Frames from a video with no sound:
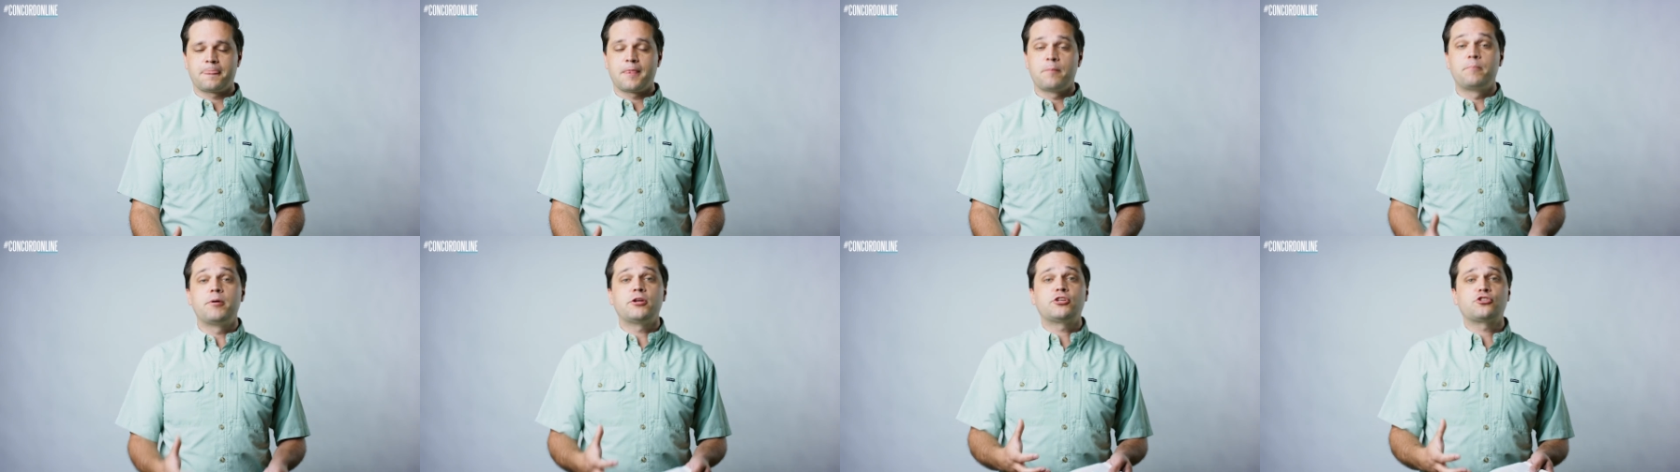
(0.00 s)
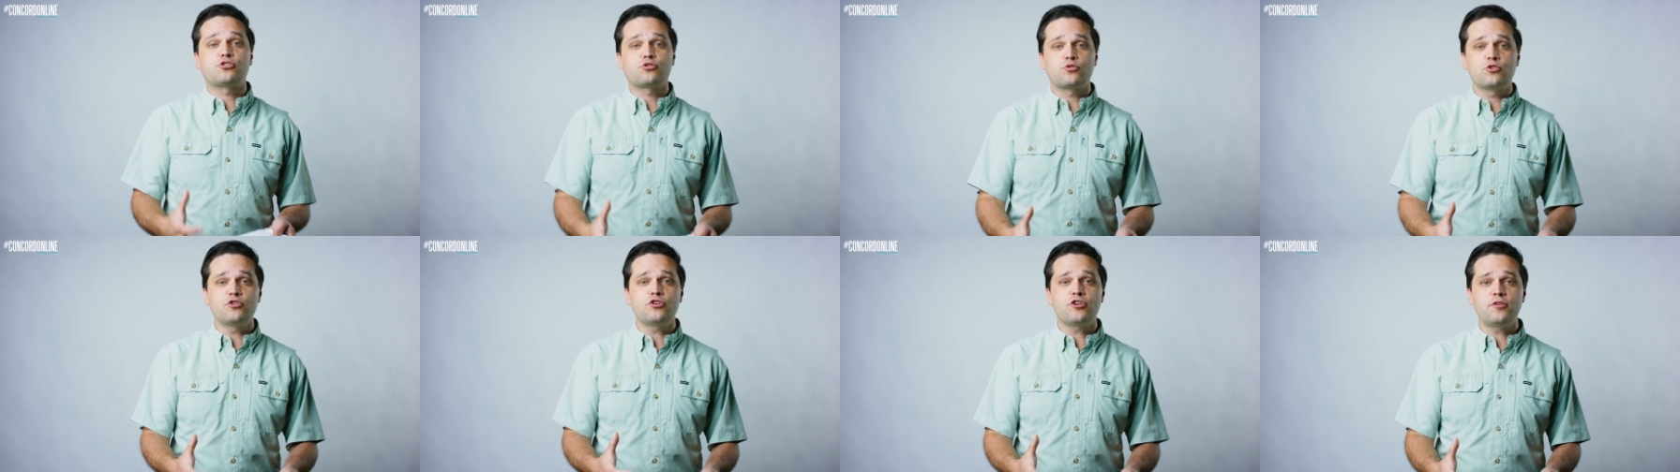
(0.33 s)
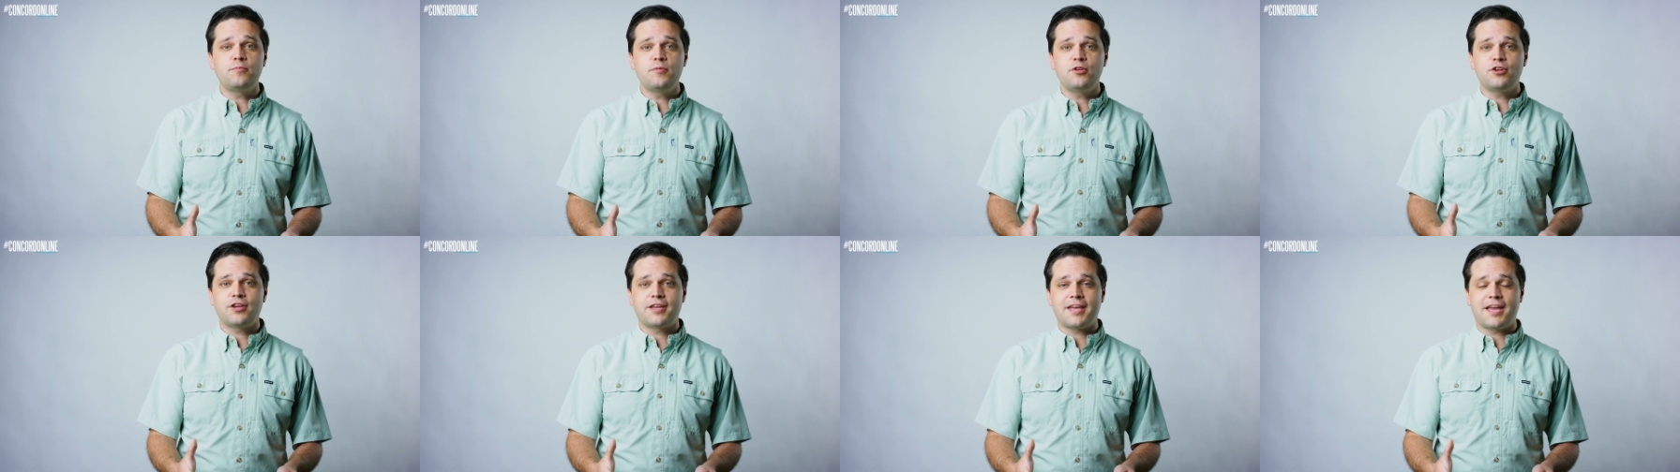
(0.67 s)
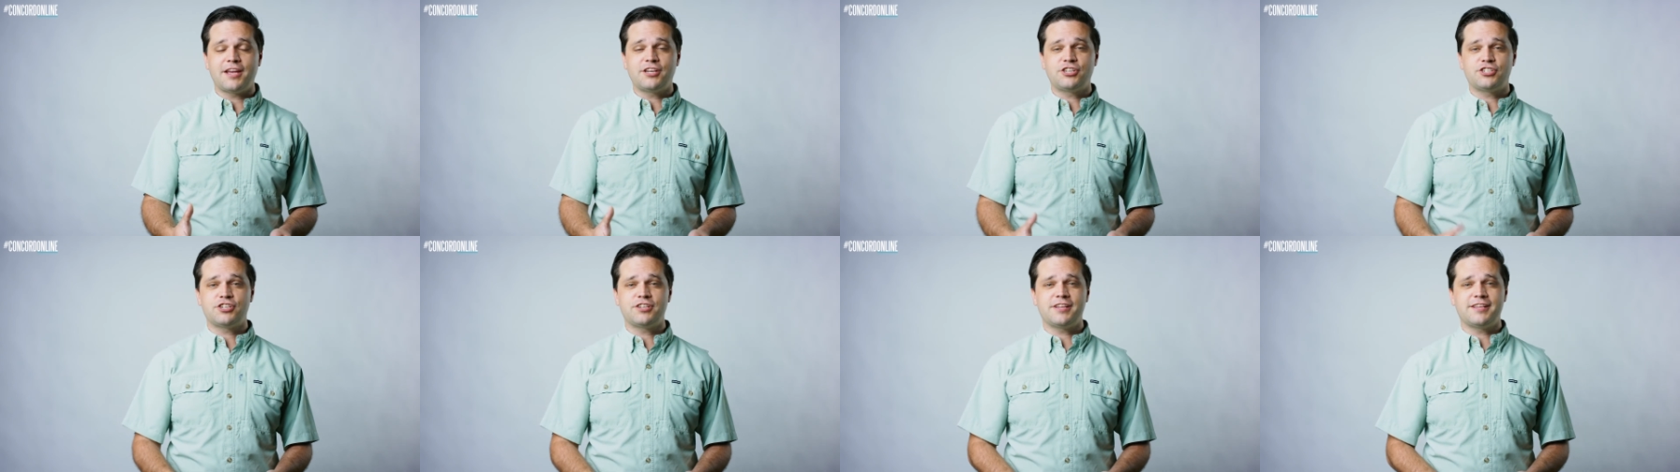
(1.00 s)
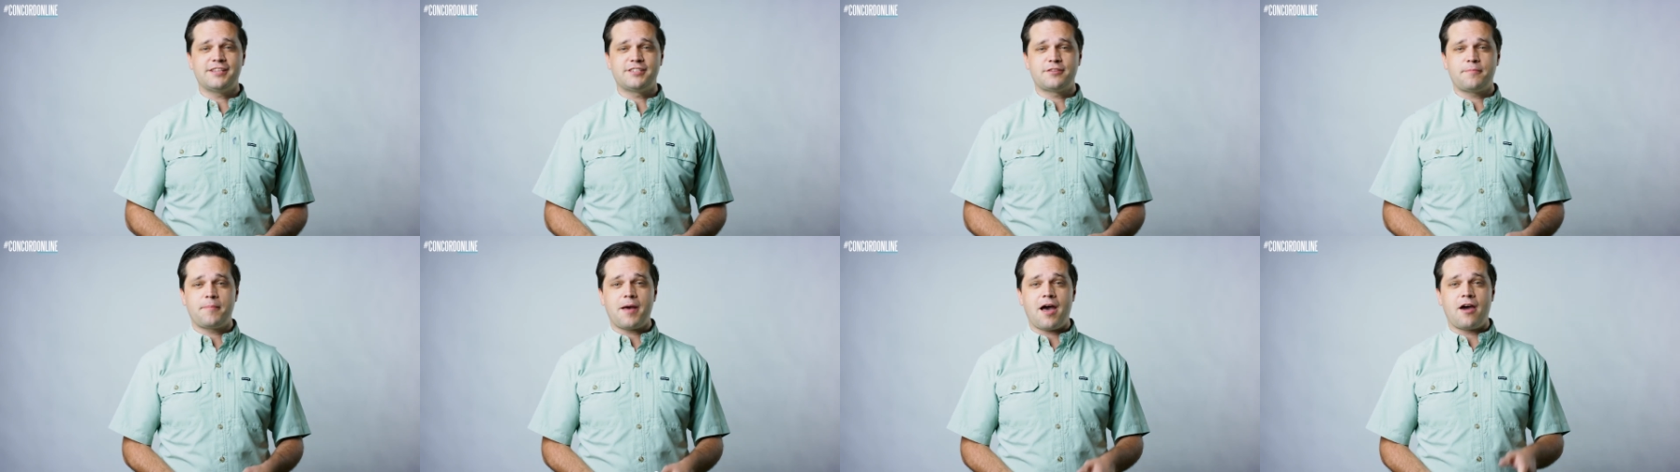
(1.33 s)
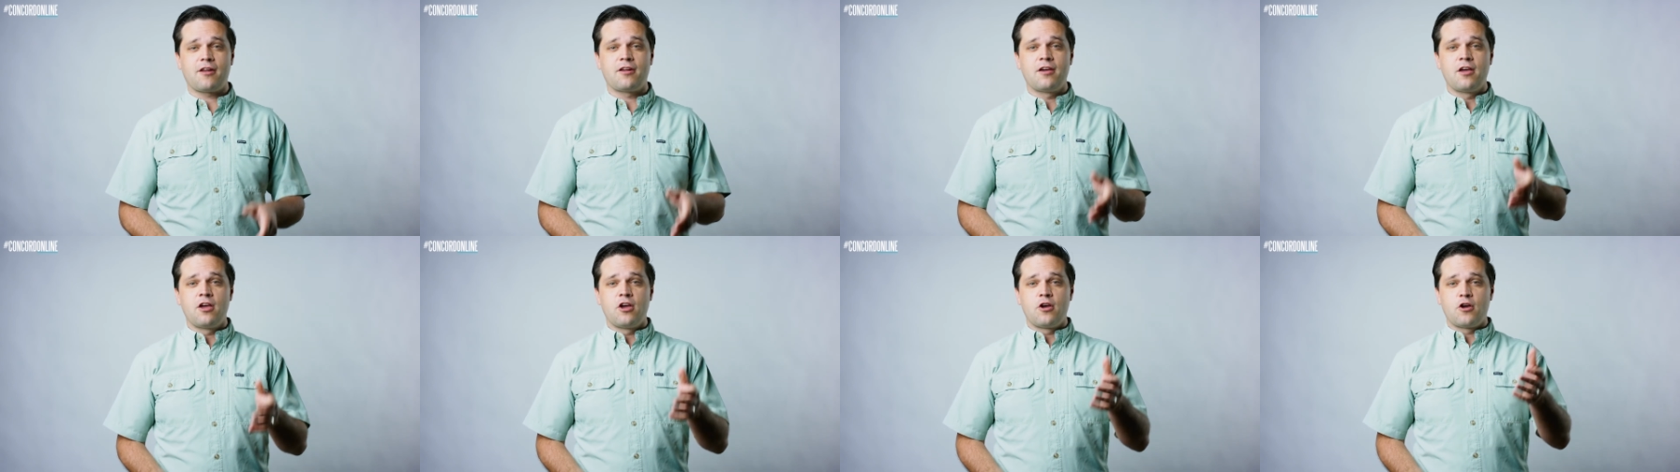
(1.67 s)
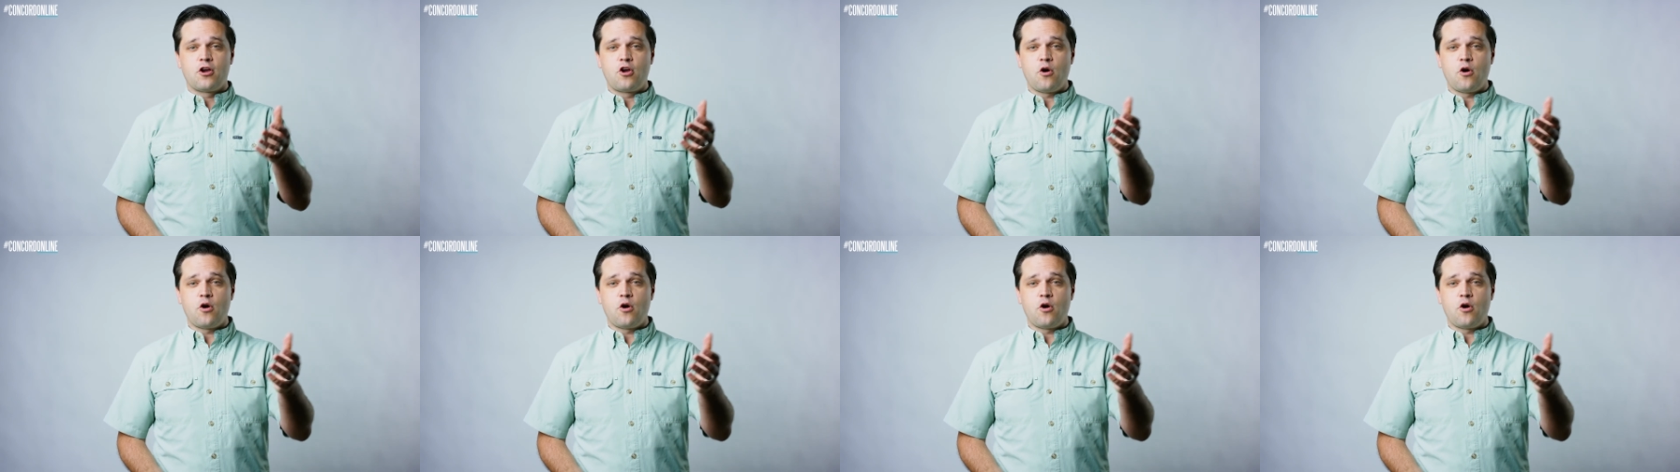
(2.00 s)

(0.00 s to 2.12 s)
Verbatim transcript: But true communication is about